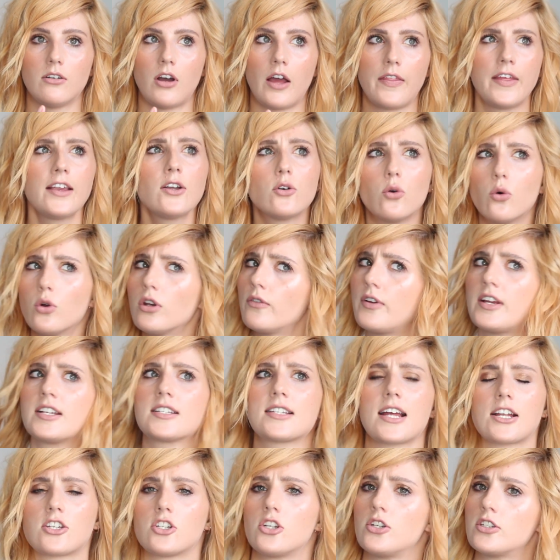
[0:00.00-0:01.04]
I think all of his
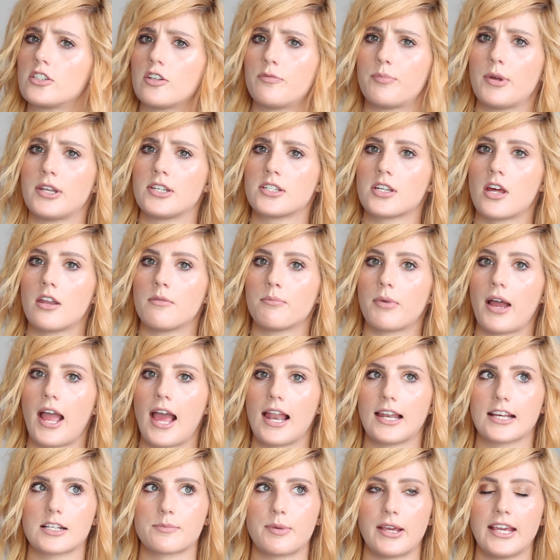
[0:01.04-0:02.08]
tattoos have been done by
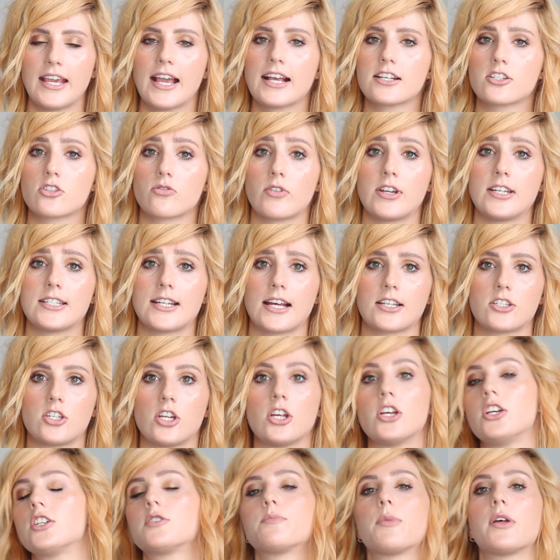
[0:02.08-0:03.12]
Alex, but he has three
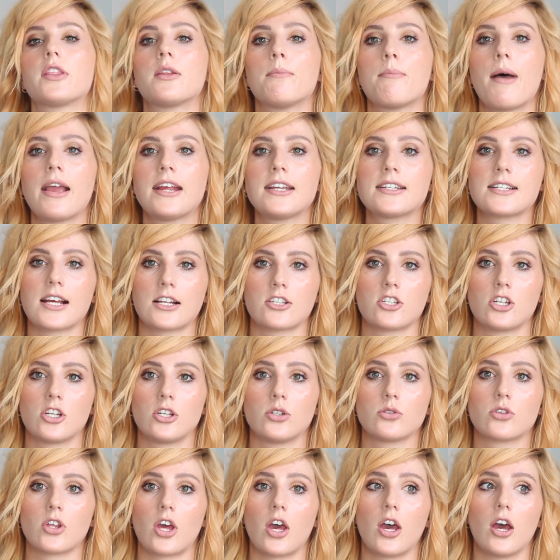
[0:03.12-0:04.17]
tattoos. But the main
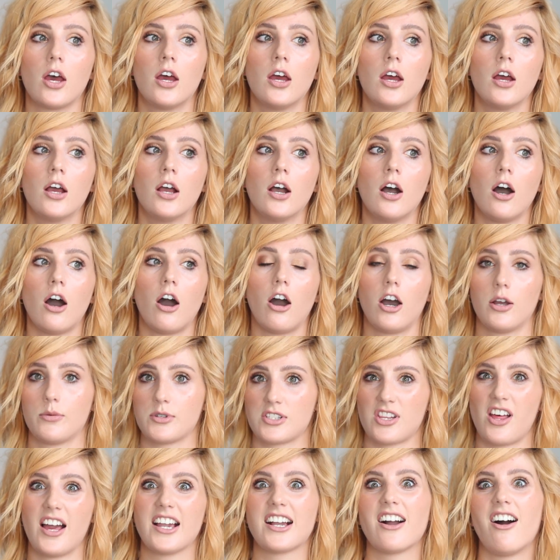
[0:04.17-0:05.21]
tattoo that I
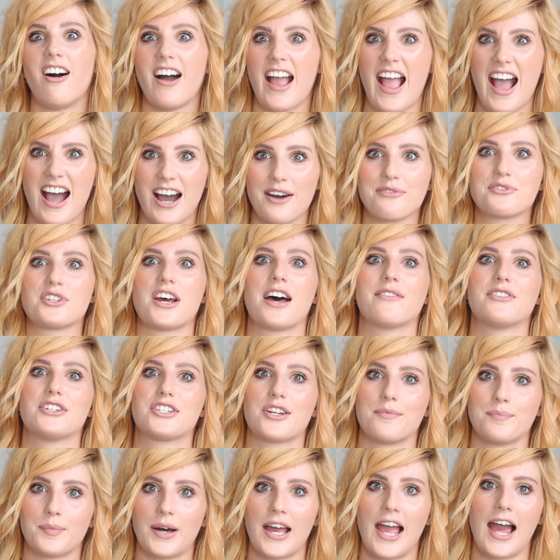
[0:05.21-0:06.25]
was like, I have to have it
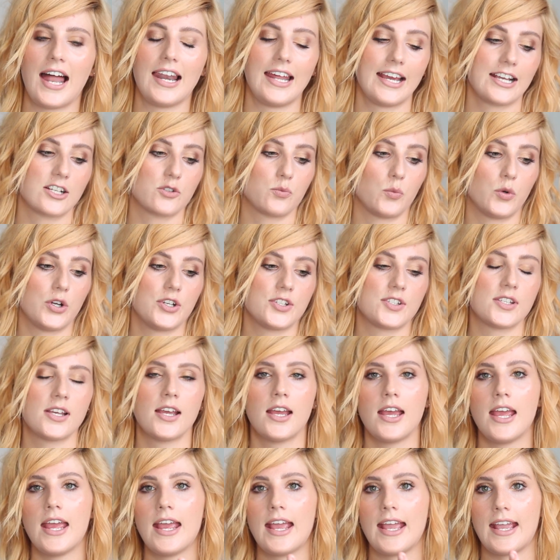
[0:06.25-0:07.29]
done by Alex, was
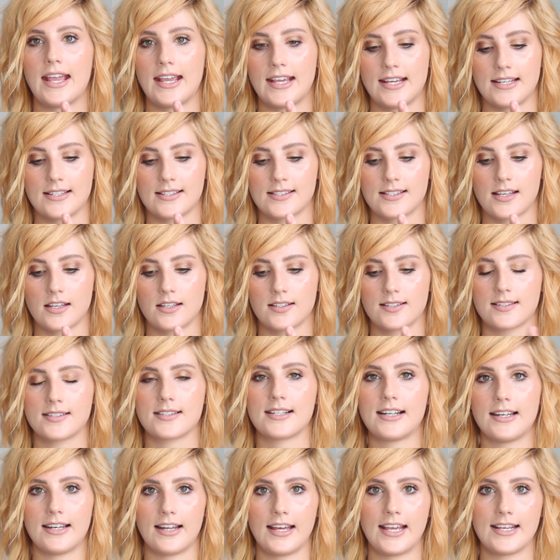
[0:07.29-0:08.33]
his
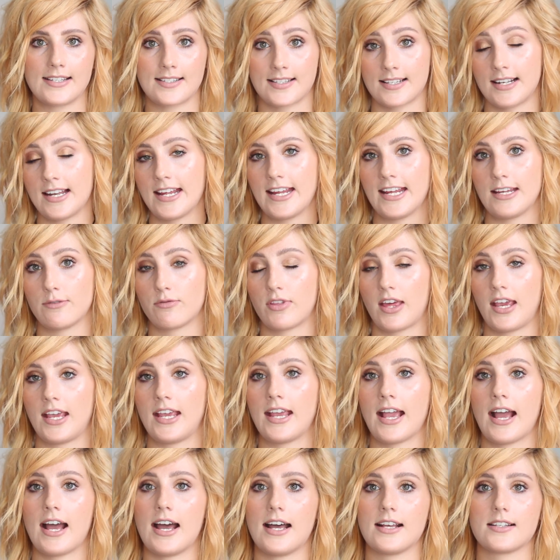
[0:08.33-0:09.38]
sleeve that
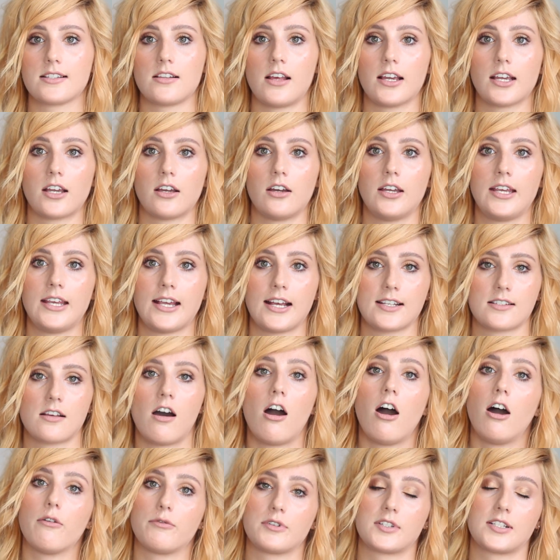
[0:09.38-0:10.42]
he has. Like, he has
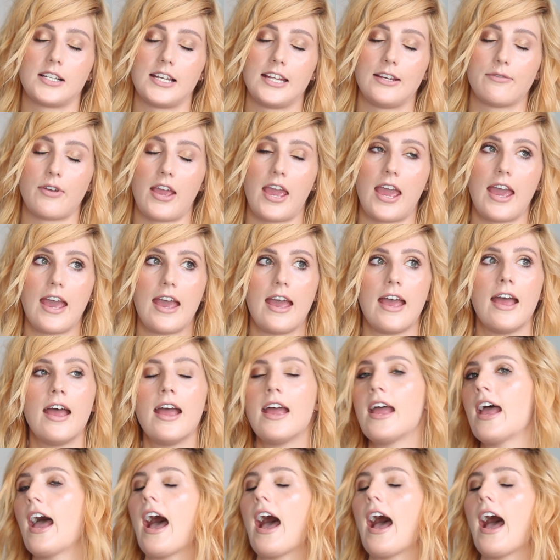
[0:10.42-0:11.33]
half a sleeve here,